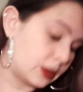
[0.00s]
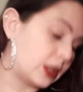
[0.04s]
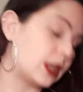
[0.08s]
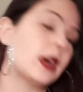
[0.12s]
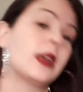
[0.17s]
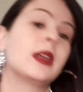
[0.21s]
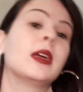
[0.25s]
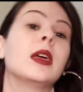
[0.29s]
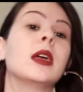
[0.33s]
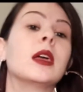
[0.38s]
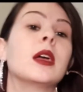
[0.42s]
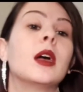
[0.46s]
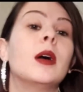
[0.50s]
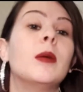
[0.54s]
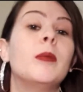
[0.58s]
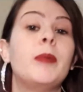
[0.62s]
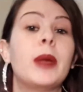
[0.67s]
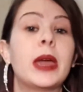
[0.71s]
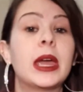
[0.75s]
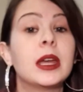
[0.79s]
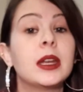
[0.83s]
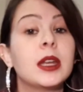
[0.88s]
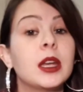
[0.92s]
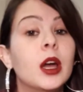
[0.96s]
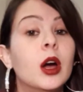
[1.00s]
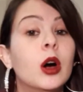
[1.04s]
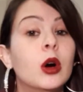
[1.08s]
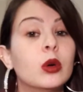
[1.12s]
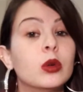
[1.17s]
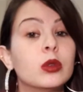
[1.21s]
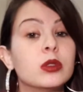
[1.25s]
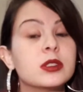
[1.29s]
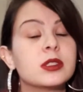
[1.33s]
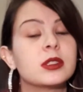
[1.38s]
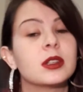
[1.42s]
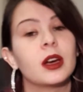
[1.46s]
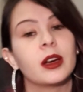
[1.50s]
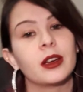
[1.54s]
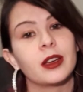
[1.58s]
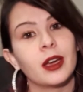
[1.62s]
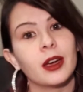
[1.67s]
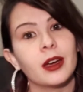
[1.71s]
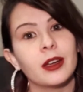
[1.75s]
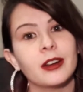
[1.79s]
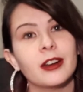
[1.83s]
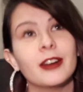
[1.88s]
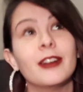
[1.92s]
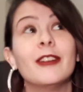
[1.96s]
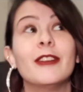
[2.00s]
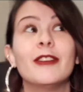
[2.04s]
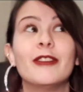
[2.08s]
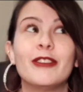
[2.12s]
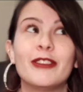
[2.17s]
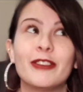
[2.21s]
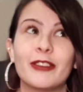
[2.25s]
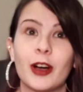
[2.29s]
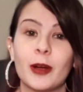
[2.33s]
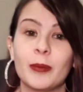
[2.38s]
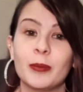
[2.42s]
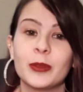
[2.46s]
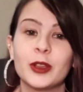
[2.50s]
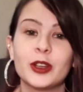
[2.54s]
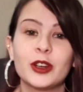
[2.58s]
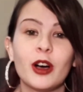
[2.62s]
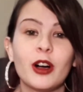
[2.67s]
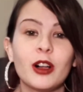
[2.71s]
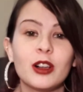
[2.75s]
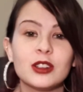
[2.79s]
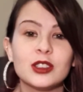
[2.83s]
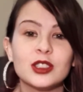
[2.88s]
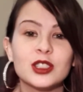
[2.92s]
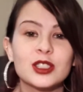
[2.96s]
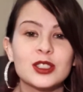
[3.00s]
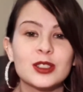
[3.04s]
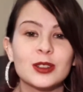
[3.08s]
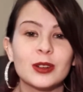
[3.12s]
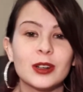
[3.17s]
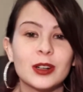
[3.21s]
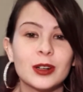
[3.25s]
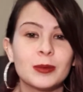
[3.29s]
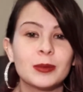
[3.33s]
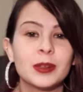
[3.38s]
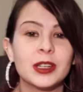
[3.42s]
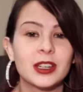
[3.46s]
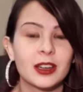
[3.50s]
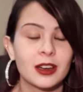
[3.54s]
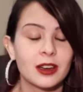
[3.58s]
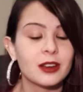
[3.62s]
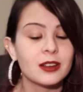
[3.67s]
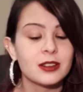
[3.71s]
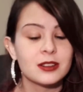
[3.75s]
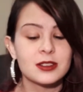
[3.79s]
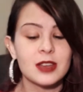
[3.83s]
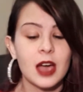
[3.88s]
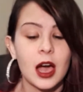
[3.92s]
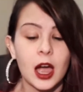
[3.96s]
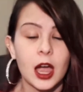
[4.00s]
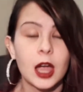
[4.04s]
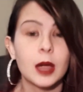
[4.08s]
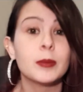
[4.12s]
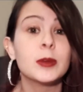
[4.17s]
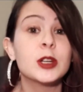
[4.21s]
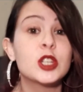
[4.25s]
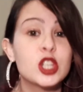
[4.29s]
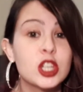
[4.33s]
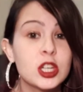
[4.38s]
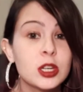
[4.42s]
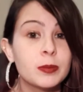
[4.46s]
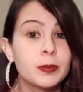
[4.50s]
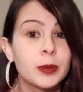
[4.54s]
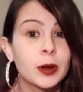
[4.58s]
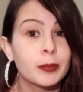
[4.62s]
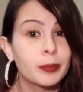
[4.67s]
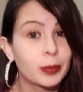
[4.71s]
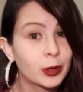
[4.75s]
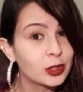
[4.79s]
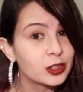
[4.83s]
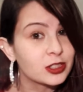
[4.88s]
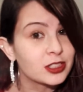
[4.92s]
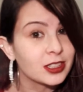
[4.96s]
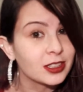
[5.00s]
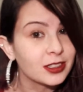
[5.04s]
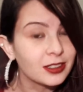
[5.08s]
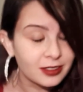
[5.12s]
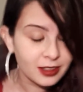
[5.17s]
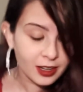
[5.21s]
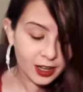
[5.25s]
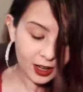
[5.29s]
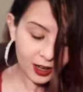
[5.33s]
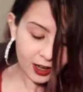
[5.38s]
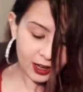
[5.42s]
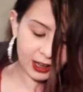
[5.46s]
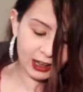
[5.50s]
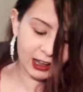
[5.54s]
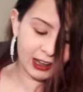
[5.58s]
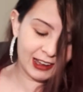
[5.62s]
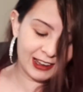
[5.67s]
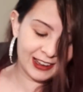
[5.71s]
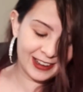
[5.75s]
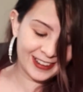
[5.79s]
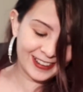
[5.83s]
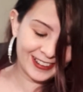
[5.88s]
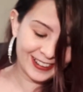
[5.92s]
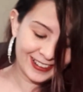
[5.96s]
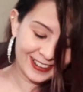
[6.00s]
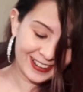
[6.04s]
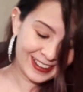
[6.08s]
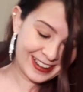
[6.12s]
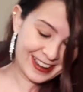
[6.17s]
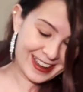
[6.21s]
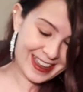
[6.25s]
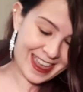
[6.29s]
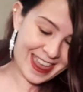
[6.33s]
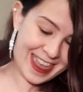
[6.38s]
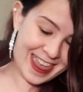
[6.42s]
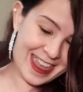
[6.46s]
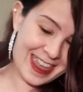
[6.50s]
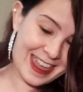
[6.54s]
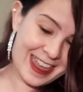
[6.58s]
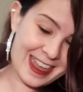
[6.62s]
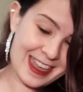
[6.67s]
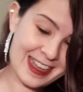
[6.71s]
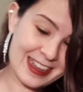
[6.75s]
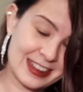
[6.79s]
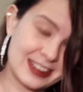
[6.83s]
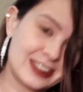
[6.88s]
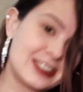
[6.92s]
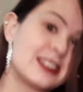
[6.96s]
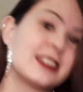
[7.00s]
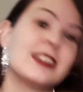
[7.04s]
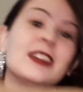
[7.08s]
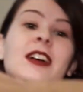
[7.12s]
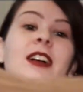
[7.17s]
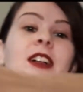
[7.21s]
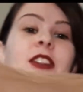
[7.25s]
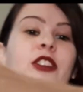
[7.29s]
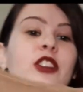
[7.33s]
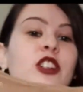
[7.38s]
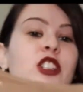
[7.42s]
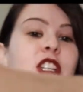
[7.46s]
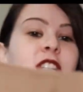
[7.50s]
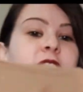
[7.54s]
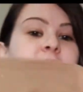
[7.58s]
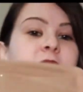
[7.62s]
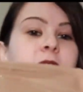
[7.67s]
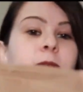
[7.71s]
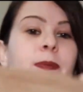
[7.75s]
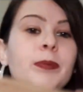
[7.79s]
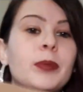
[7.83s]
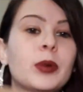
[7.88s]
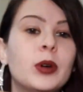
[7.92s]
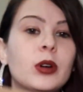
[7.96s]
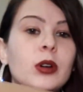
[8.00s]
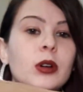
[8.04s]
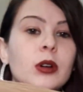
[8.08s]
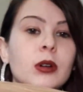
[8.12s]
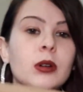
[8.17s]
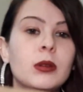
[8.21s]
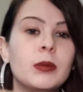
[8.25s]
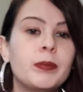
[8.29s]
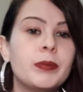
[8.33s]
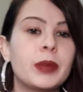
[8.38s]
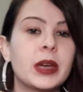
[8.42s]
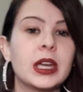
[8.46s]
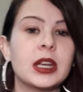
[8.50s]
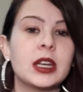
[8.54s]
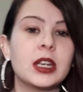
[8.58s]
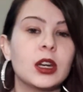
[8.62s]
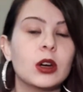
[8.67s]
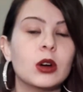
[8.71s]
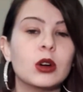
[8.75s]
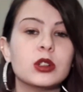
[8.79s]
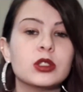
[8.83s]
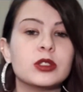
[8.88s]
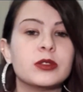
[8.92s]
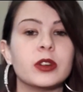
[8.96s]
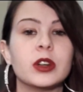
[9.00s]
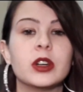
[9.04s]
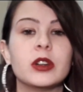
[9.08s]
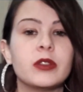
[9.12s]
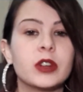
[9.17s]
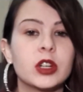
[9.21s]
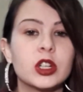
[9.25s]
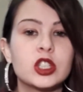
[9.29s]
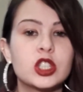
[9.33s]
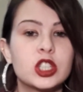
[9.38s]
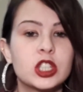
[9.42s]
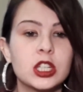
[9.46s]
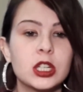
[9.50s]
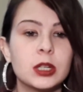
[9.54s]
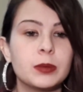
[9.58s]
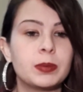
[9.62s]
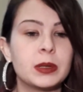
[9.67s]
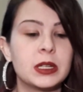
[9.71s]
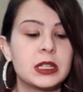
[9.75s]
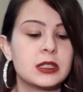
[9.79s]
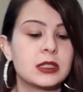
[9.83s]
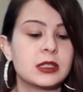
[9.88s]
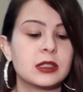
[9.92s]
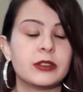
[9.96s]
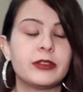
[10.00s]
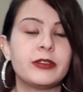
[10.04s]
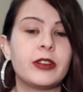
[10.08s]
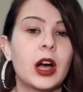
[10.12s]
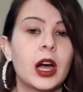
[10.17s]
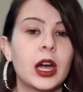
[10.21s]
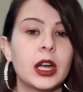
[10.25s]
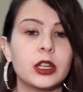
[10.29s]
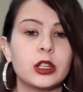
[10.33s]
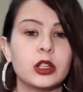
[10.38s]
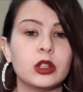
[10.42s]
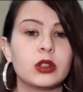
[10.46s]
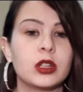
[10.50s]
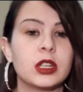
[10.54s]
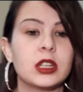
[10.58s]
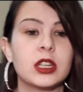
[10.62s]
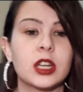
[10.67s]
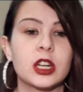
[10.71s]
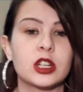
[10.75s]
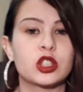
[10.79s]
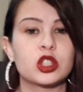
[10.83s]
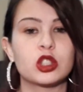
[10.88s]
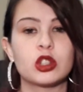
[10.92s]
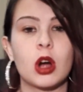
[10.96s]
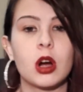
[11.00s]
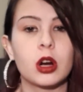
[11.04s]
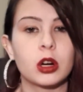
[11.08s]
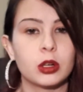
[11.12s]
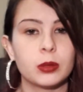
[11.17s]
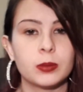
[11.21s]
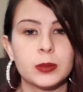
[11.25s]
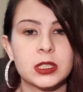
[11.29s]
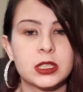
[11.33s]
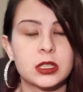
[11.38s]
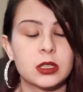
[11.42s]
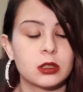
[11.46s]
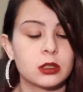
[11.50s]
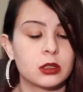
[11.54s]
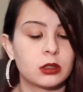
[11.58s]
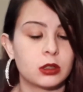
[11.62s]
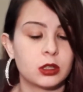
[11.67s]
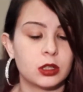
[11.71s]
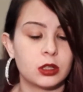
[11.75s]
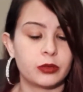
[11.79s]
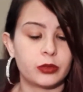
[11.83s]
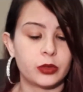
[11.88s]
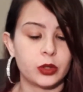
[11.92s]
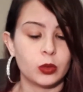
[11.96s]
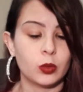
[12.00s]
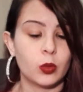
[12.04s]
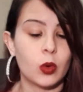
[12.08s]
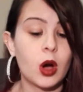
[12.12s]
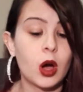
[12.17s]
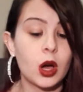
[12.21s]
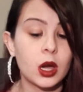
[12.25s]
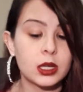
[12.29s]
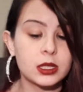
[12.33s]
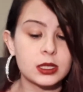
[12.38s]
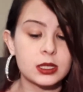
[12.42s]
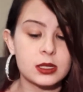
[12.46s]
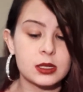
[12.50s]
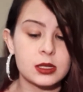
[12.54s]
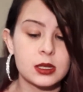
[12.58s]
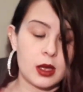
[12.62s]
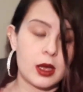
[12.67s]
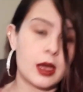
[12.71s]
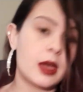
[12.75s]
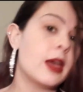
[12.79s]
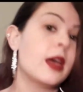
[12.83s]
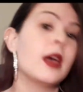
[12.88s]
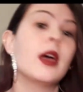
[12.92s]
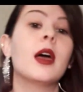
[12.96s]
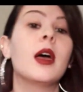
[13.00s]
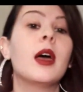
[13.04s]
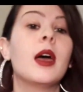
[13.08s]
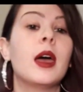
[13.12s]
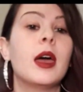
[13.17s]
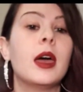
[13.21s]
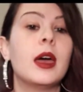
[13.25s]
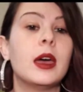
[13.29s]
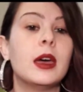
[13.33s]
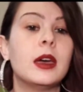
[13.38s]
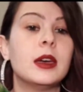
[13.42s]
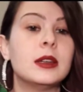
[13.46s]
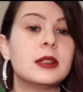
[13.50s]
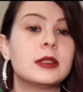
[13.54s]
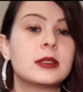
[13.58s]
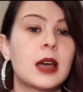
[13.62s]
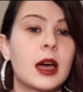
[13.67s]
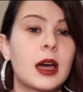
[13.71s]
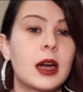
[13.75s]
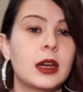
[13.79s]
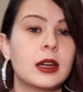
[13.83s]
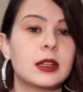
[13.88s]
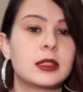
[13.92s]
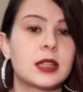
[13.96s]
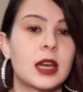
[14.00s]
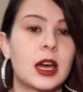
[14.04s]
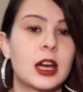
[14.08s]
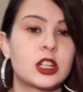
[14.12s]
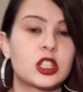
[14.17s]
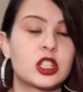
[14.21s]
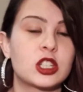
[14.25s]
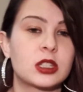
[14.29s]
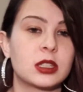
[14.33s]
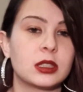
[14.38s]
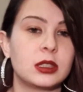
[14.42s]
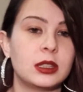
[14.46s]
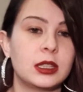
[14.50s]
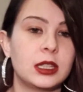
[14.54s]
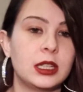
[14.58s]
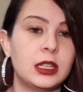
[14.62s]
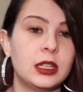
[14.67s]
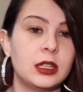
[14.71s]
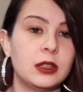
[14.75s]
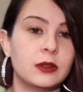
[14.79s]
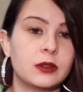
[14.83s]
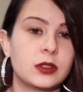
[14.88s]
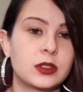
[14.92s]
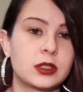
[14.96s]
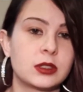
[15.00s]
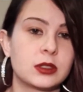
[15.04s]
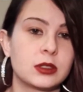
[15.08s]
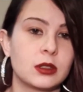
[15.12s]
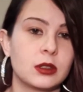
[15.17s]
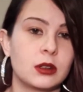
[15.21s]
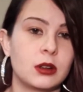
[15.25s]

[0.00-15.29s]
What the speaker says: getting pantyhose, again, from the dollar store because I'm a cheap person. And They're just simple pantyhose, very, very cheap, easy to find. You can get stronger material if you want. And I attached leaves